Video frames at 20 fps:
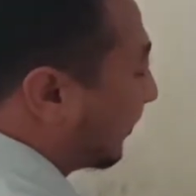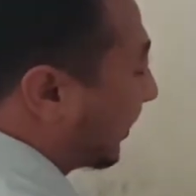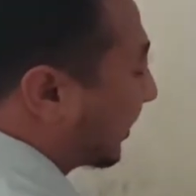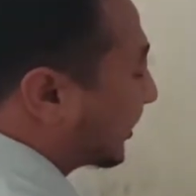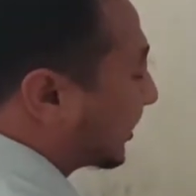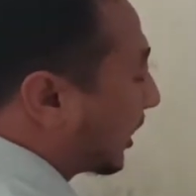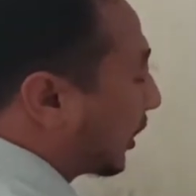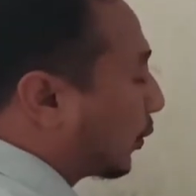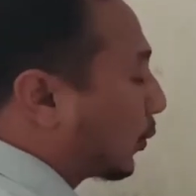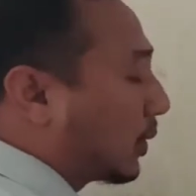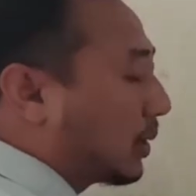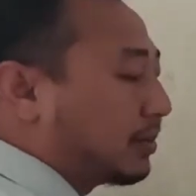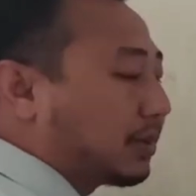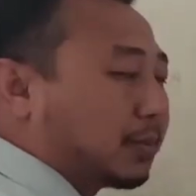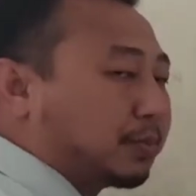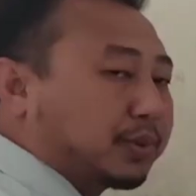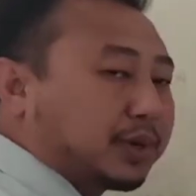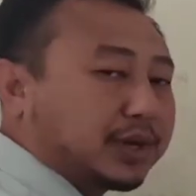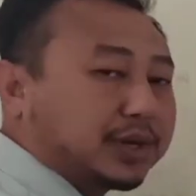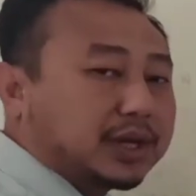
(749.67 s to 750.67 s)
vessels will be
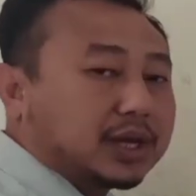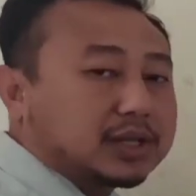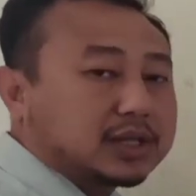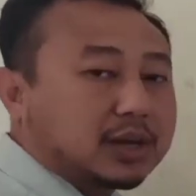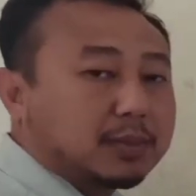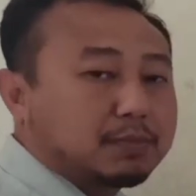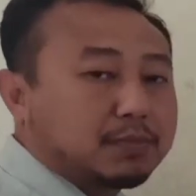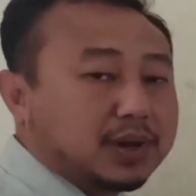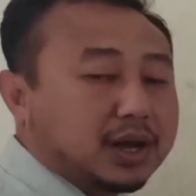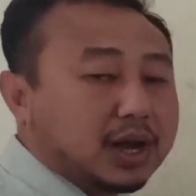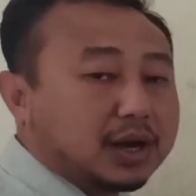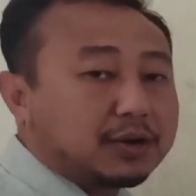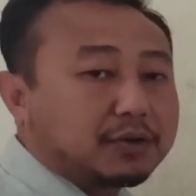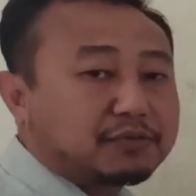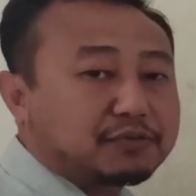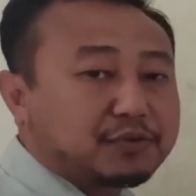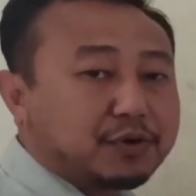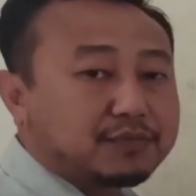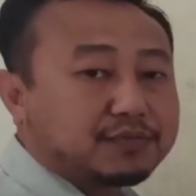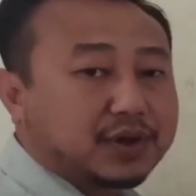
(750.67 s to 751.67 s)
bringing the blood
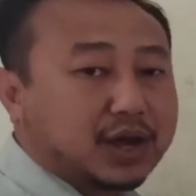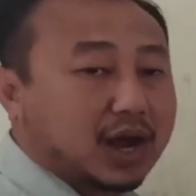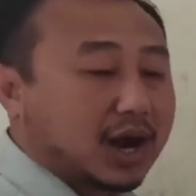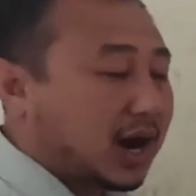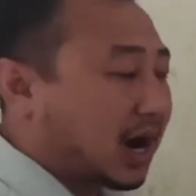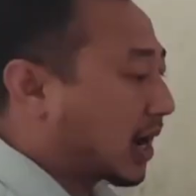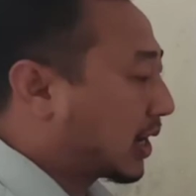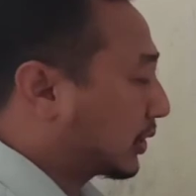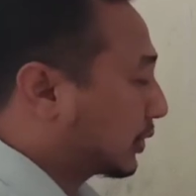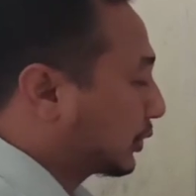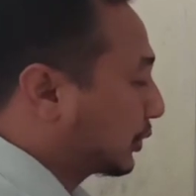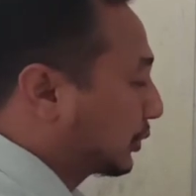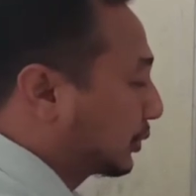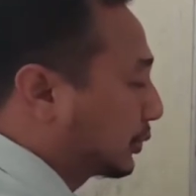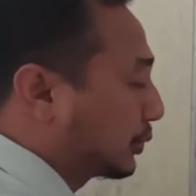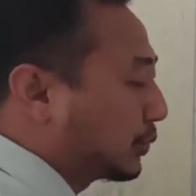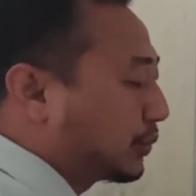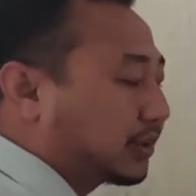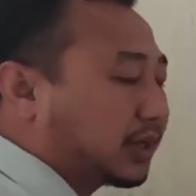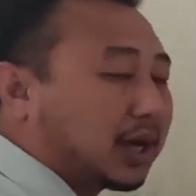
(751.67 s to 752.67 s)
from the heart
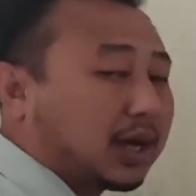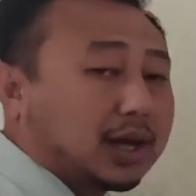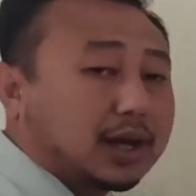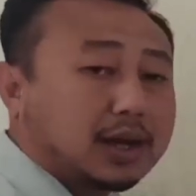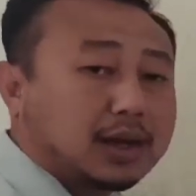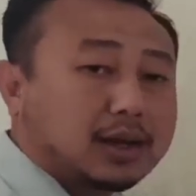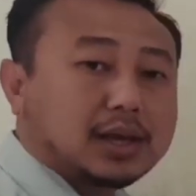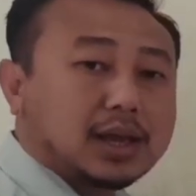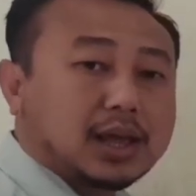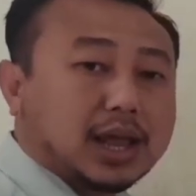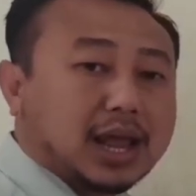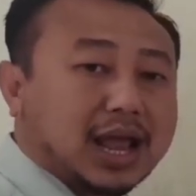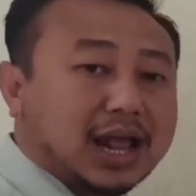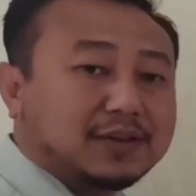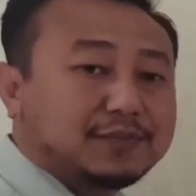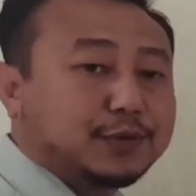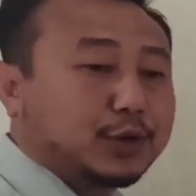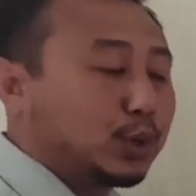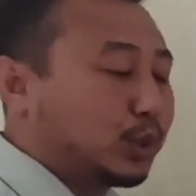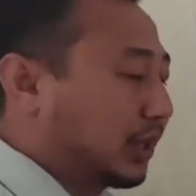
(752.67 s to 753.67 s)
to the
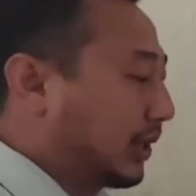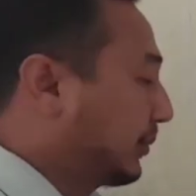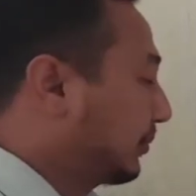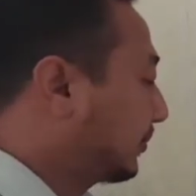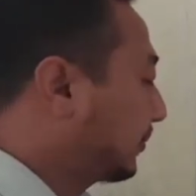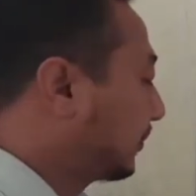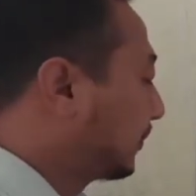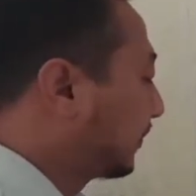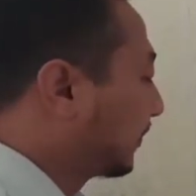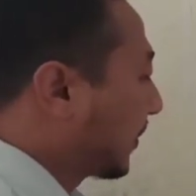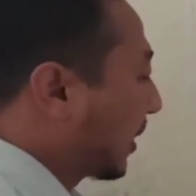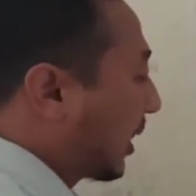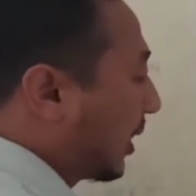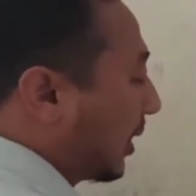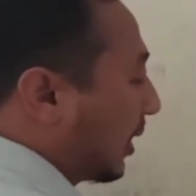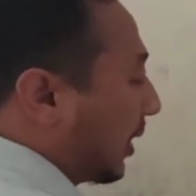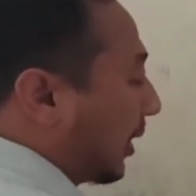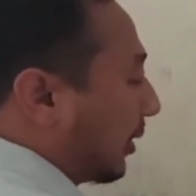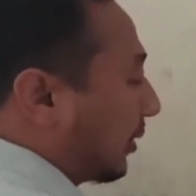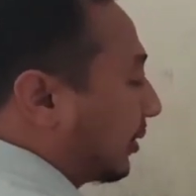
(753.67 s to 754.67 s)
alveoli.
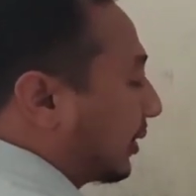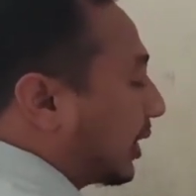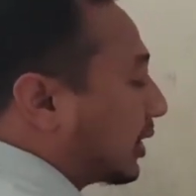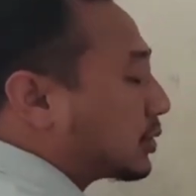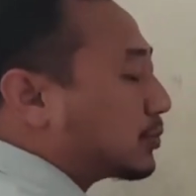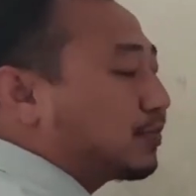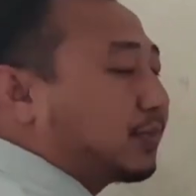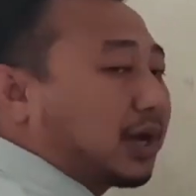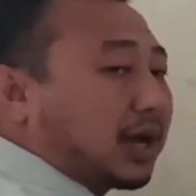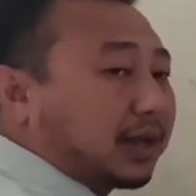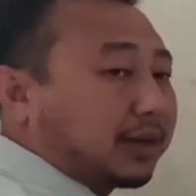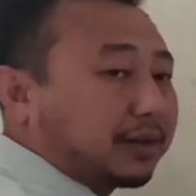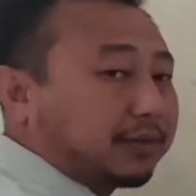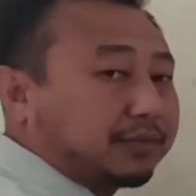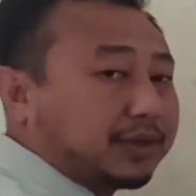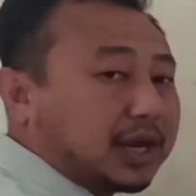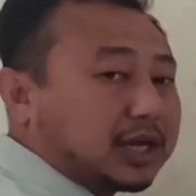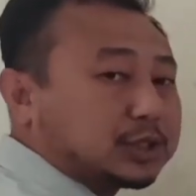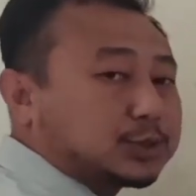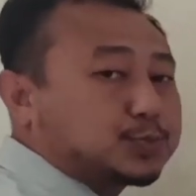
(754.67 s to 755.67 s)
This blood
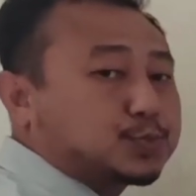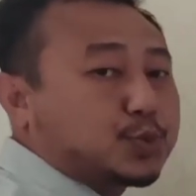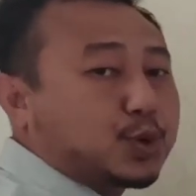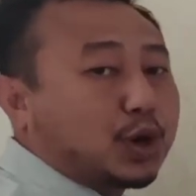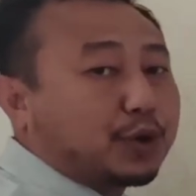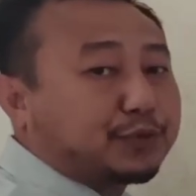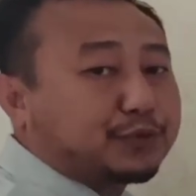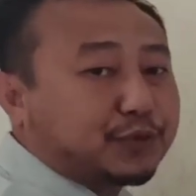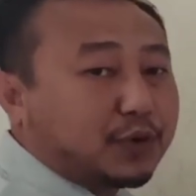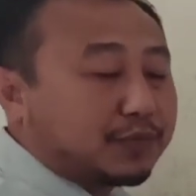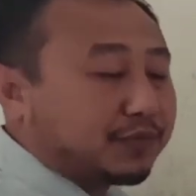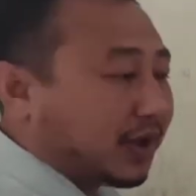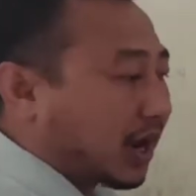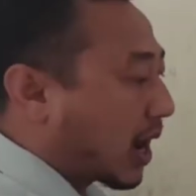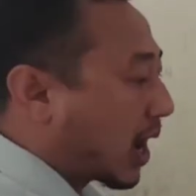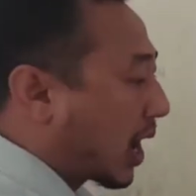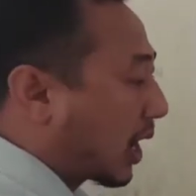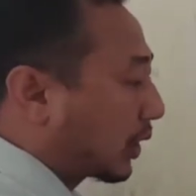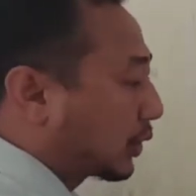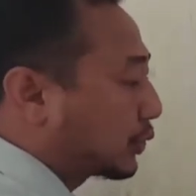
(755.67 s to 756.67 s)
that is brought from the
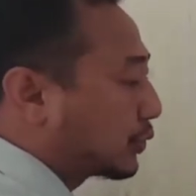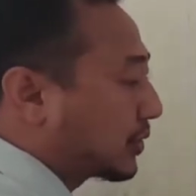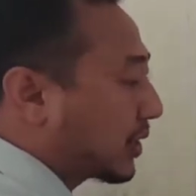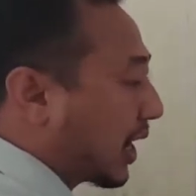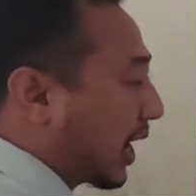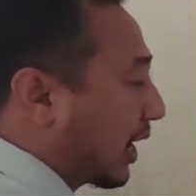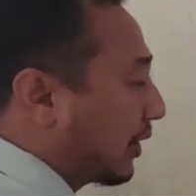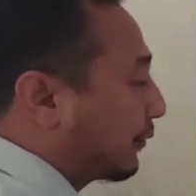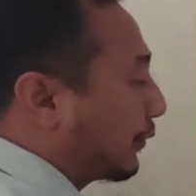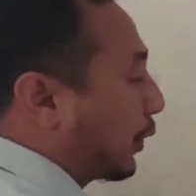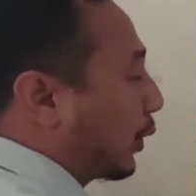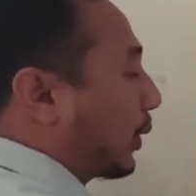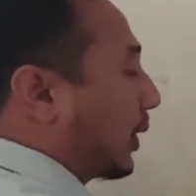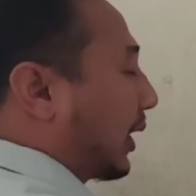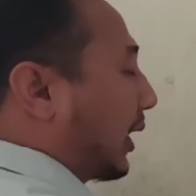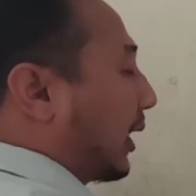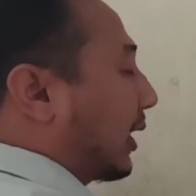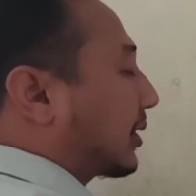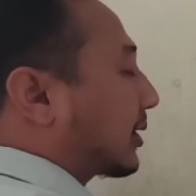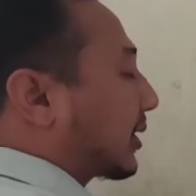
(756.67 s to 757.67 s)
heart to the
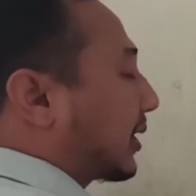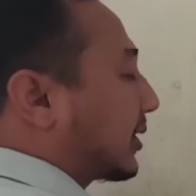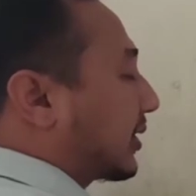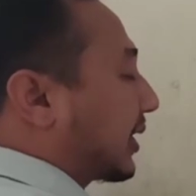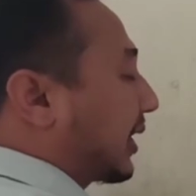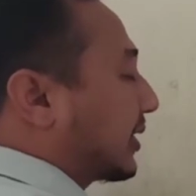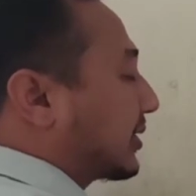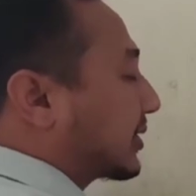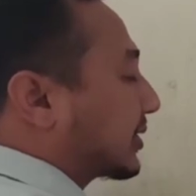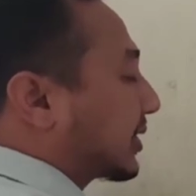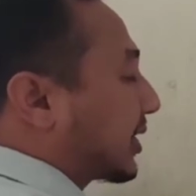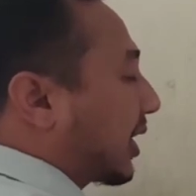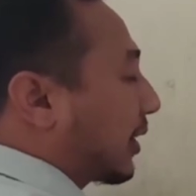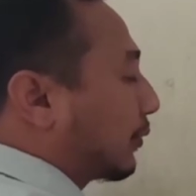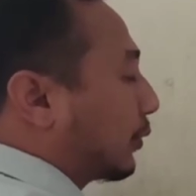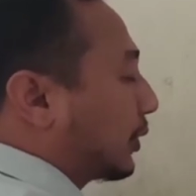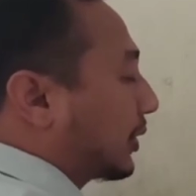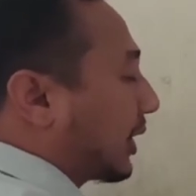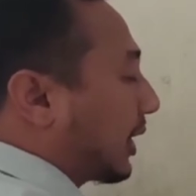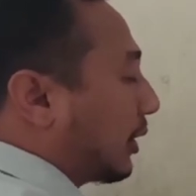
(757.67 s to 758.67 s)
alveoli, it contains
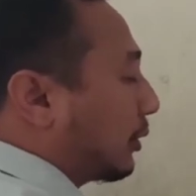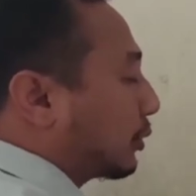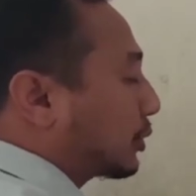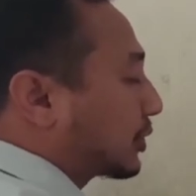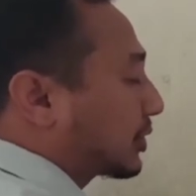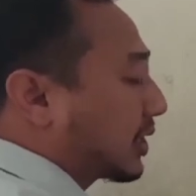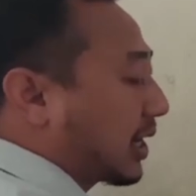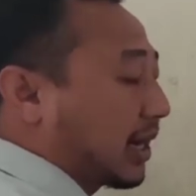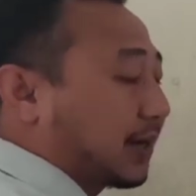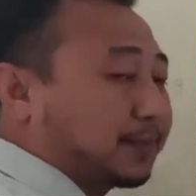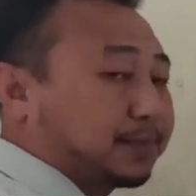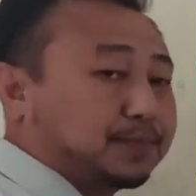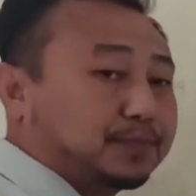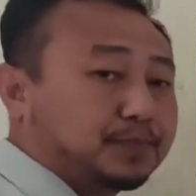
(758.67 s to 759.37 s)
carbon dioxide.